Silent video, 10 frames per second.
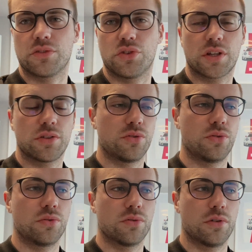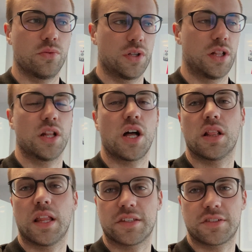You can do with a
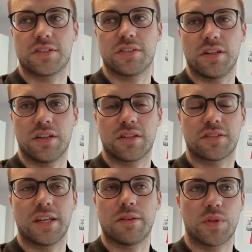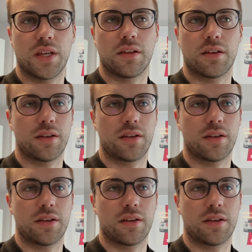lot less the same thing.